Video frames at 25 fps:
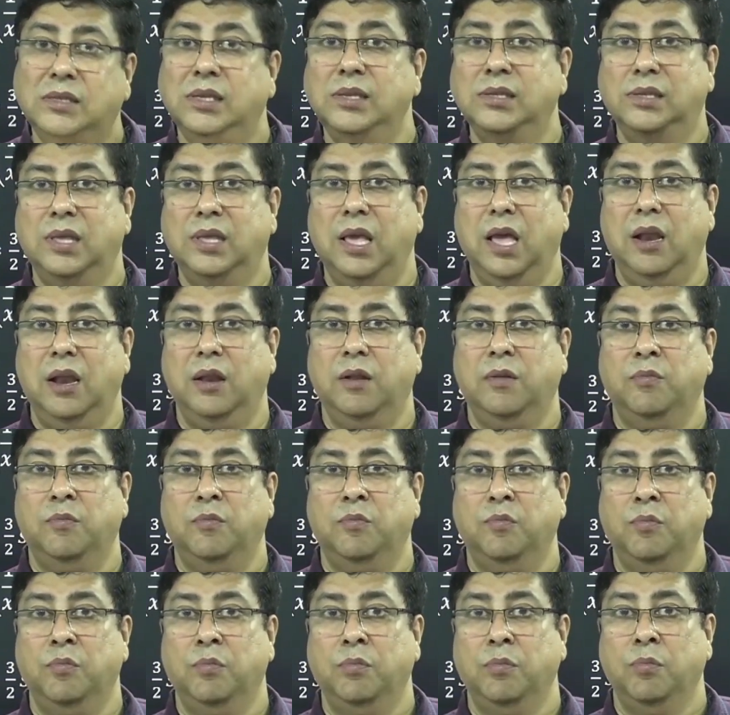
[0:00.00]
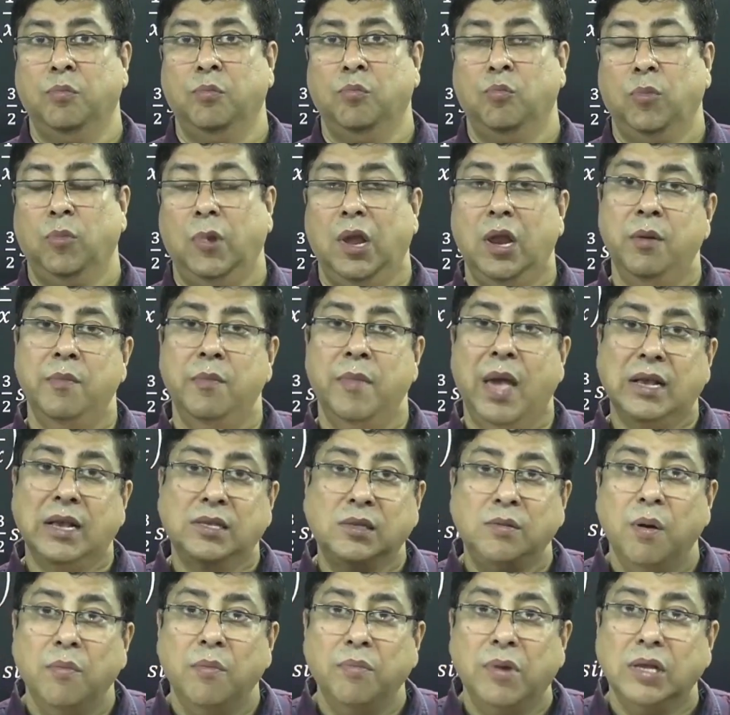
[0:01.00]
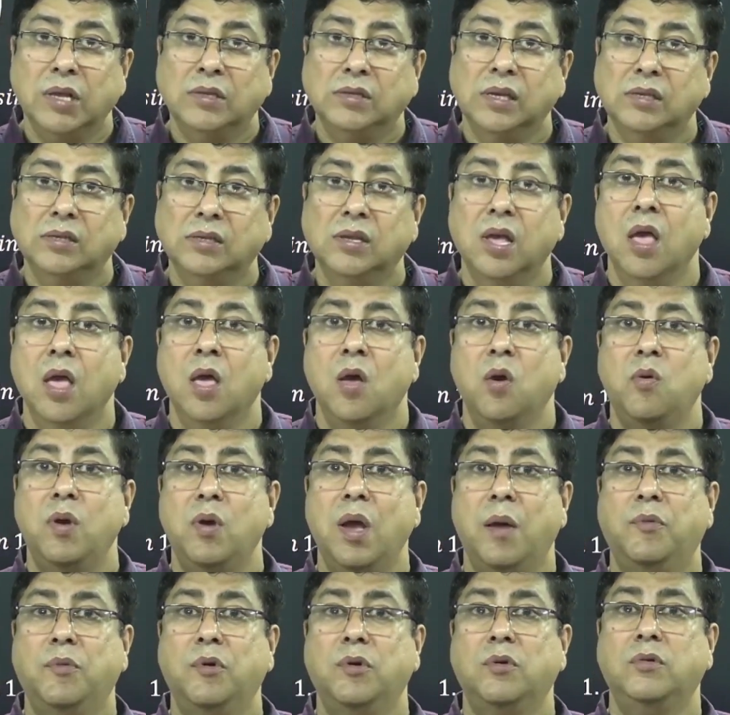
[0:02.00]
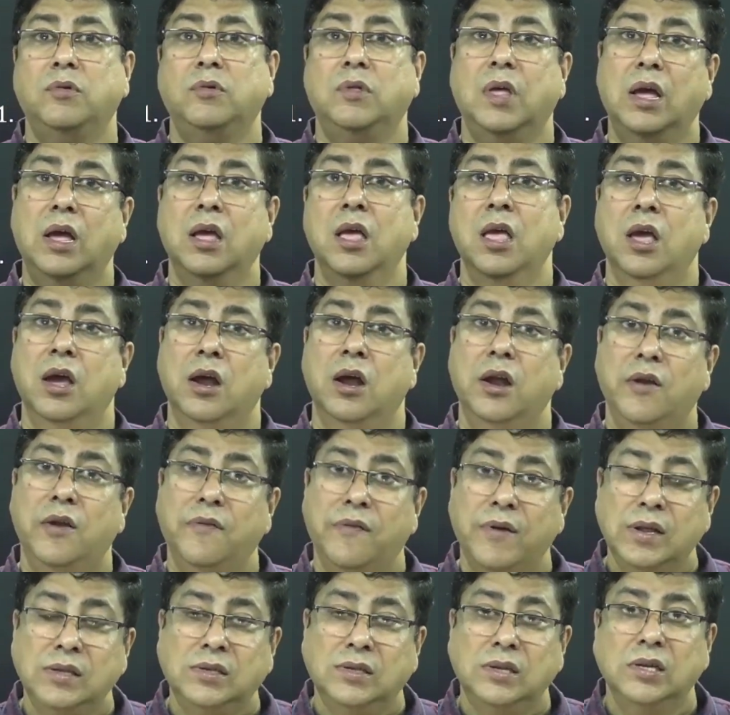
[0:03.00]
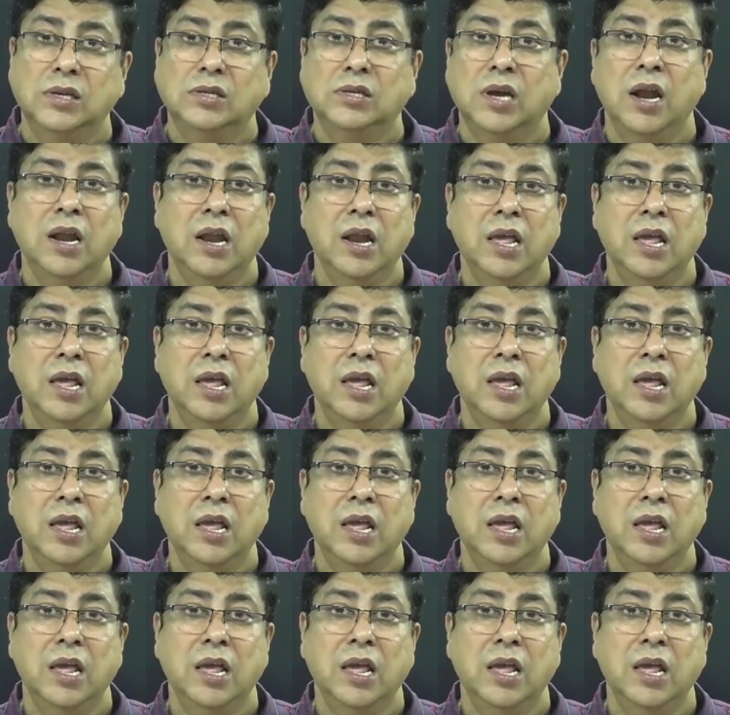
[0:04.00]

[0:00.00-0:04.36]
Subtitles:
is there. In maximum cases, we have to do the differentiation.